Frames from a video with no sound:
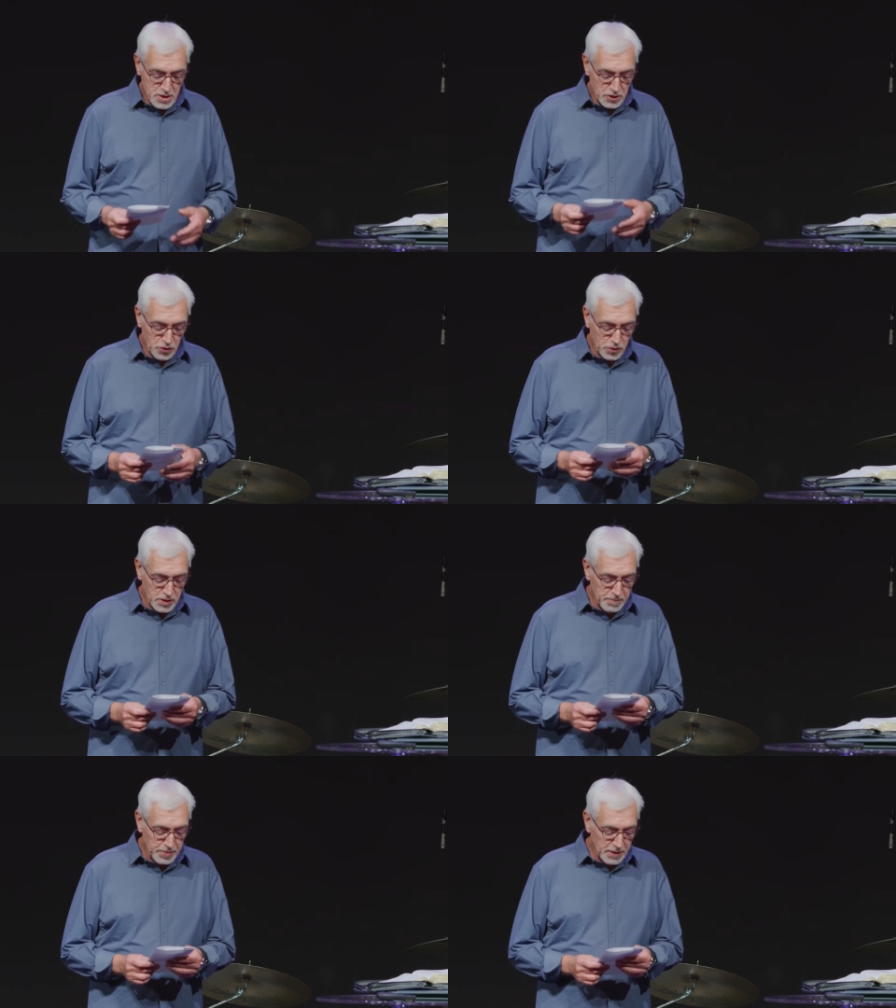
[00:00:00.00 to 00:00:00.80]
You
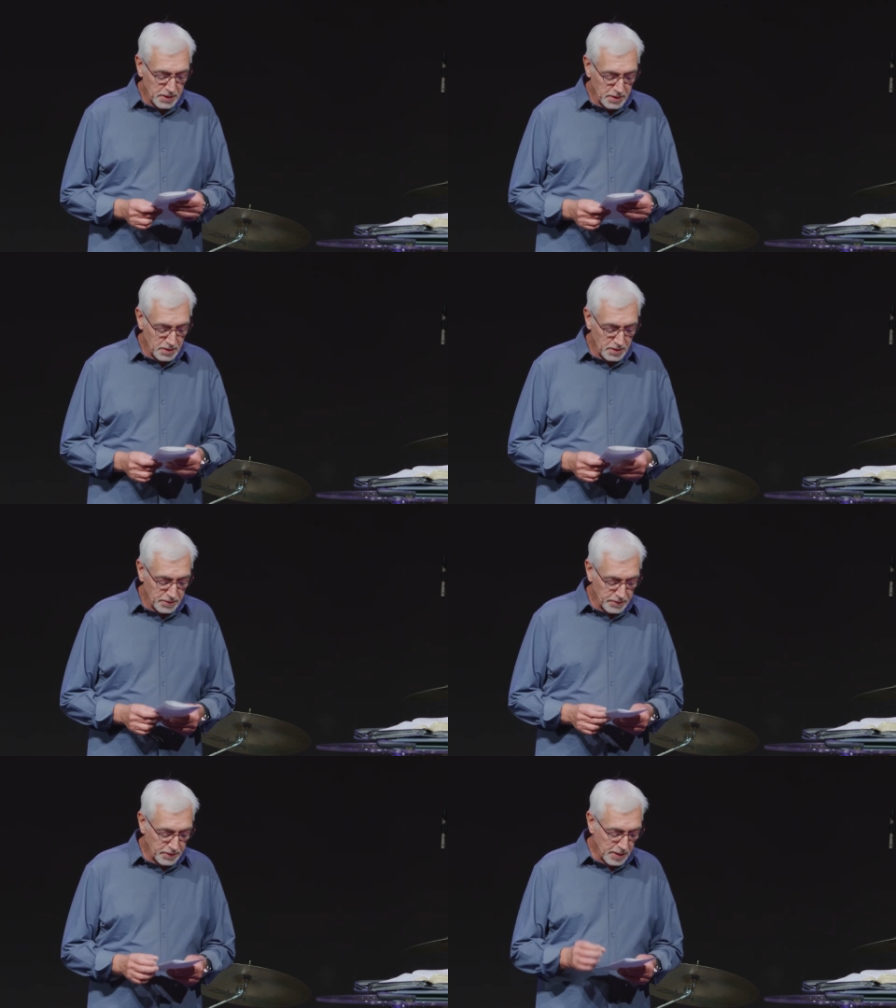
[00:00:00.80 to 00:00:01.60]
can be,
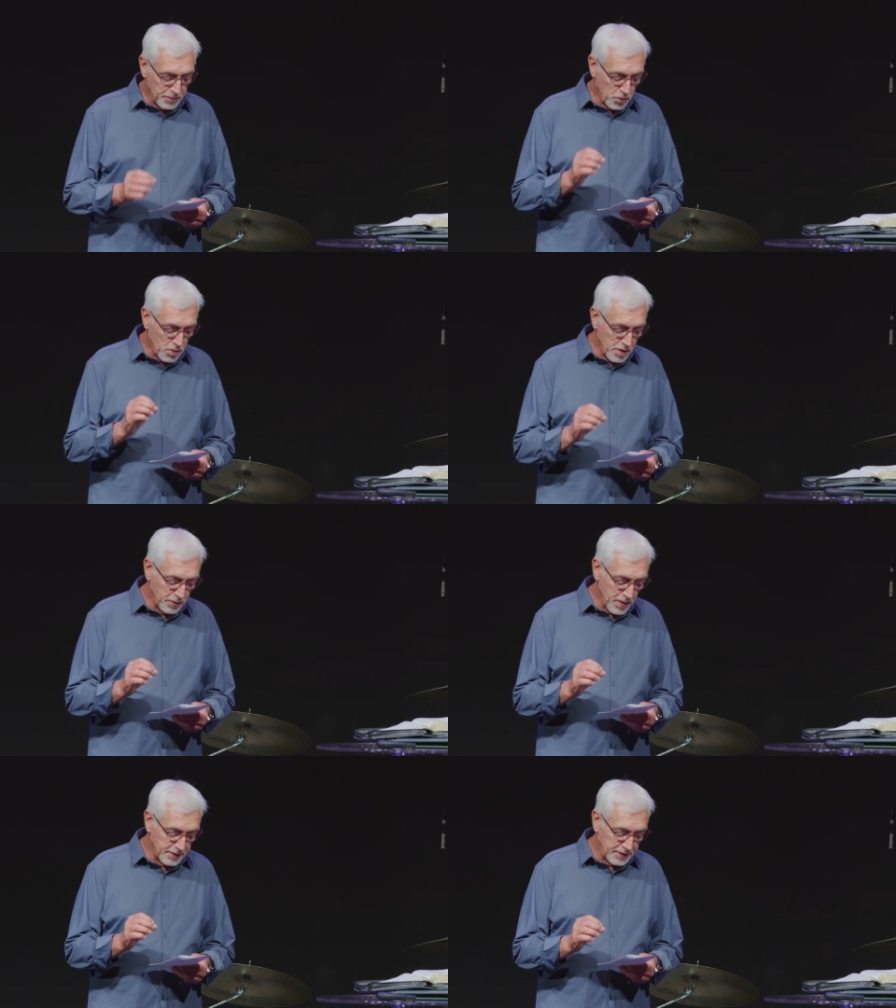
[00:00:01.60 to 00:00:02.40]
number one,
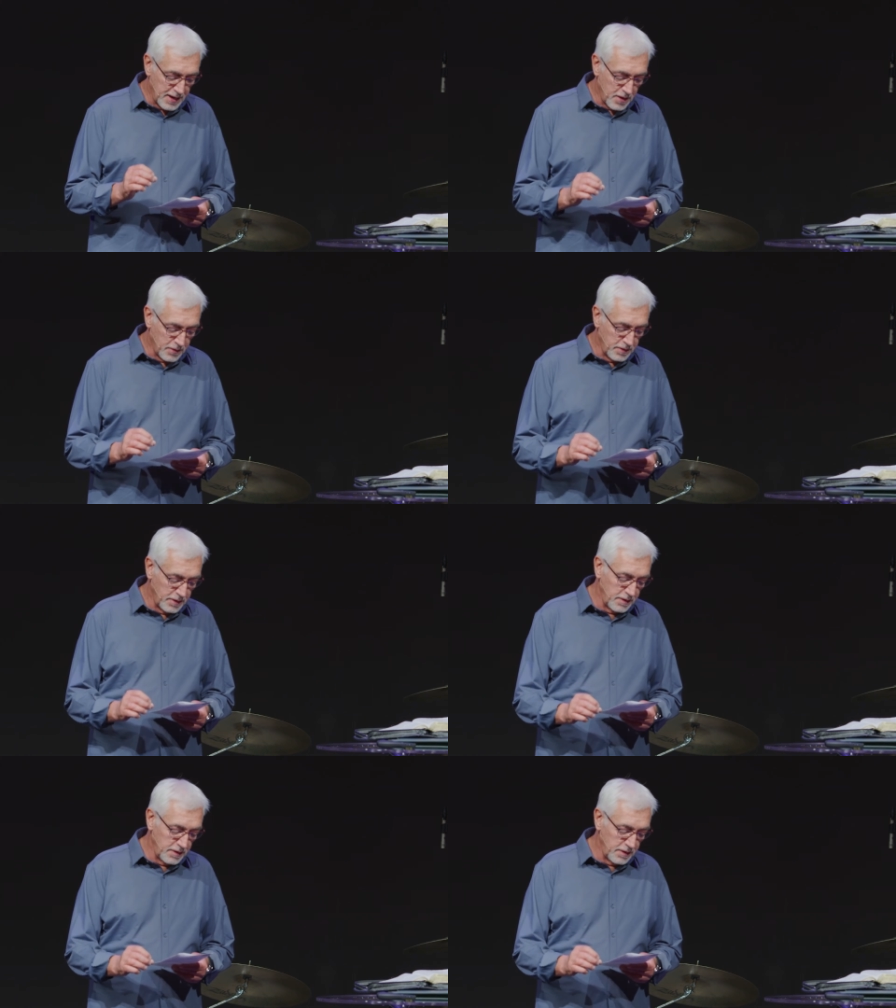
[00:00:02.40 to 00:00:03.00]
write down